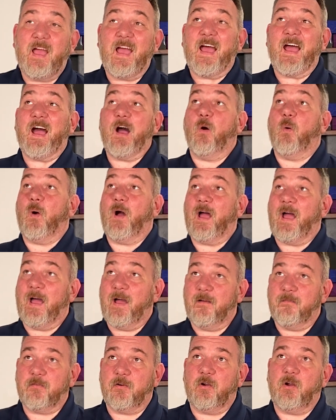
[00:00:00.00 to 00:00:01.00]

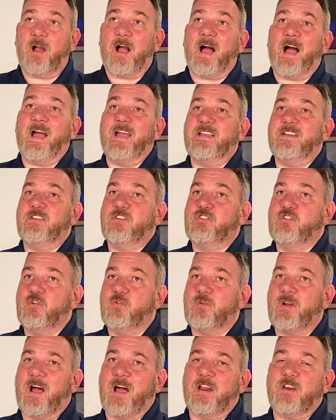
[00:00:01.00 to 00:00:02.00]
However, I
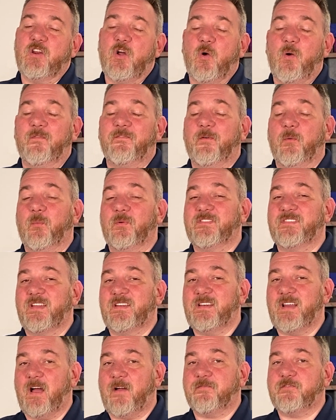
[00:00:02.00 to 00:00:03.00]
do not know if it was
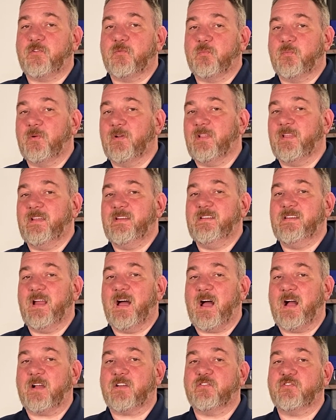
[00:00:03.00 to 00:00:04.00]
enough to really
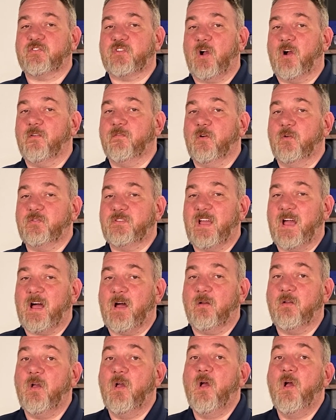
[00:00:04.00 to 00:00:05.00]
knock Starvo
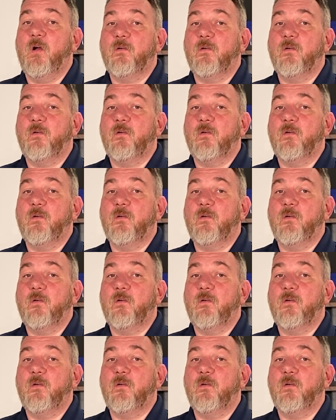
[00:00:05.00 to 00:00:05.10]
down